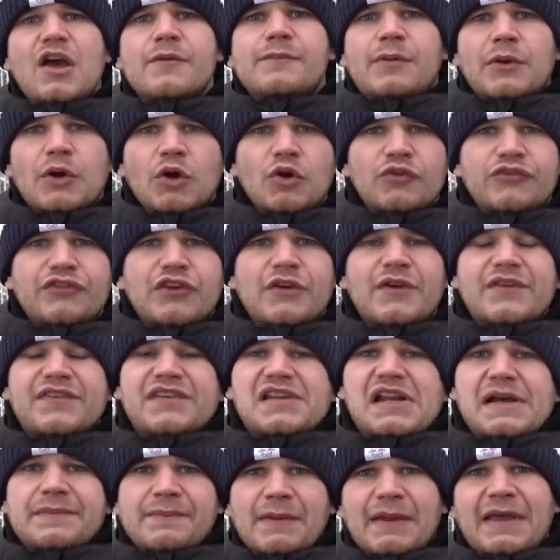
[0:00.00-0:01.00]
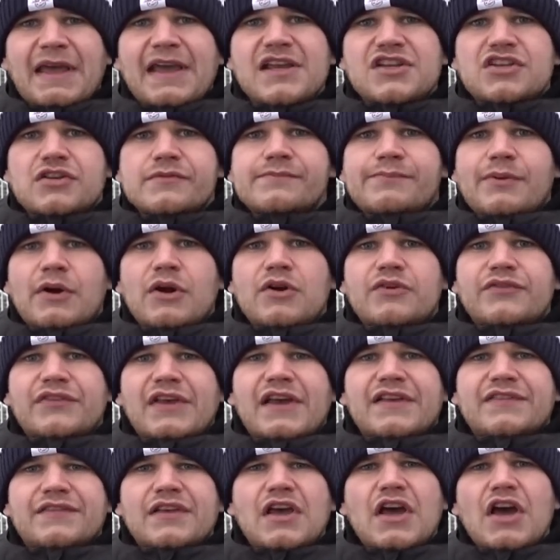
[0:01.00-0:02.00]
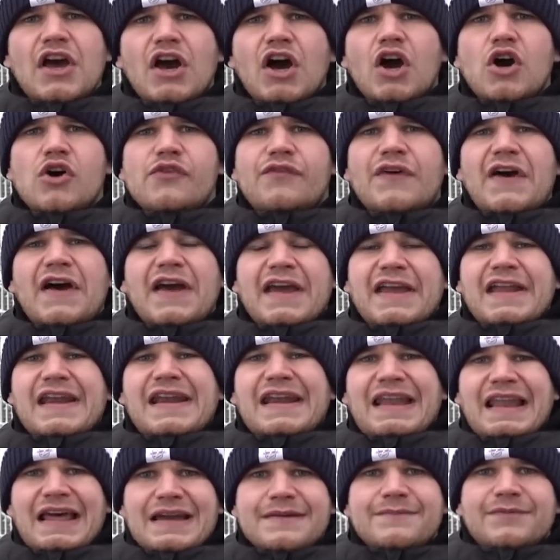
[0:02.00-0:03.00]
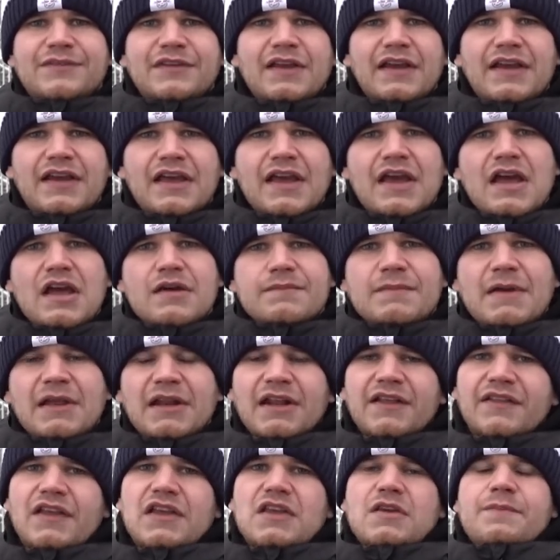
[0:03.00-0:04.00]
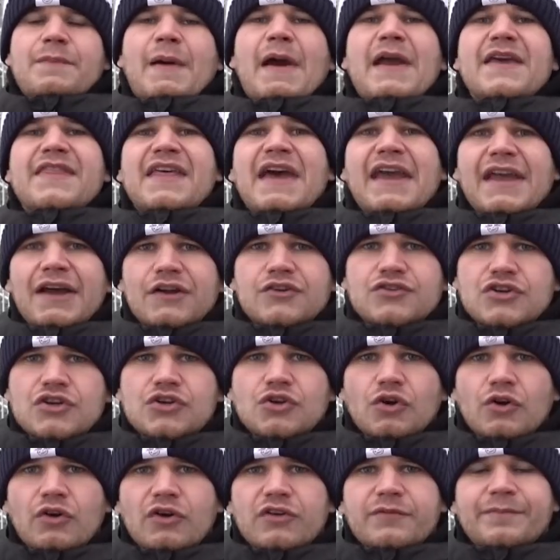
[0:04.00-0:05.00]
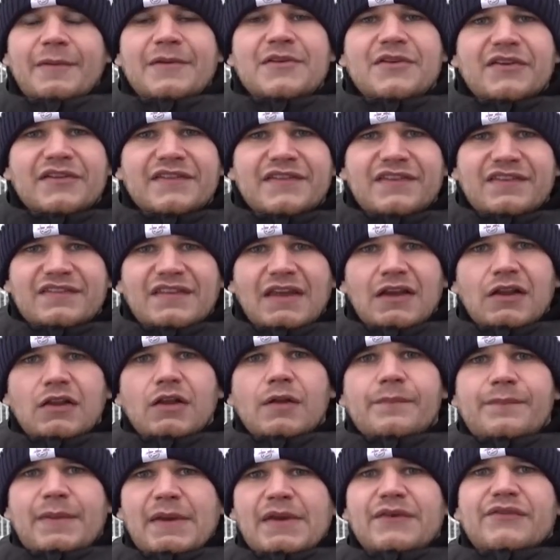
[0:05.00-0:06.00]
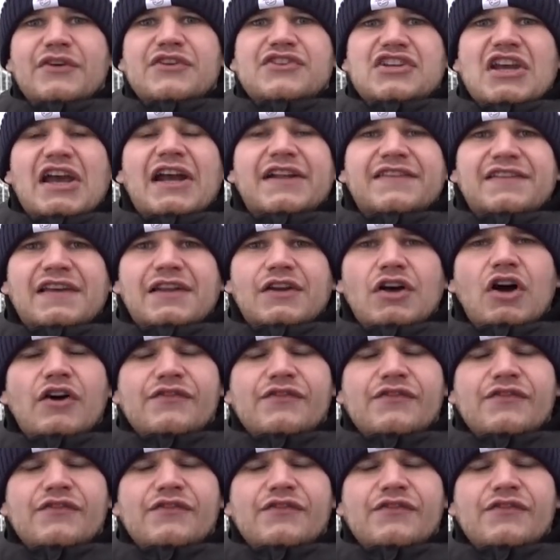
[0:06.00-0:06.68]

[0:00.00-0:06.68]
But also it's an application process over in Leipzig, meaning that you pay the €800 but you can still be rejected.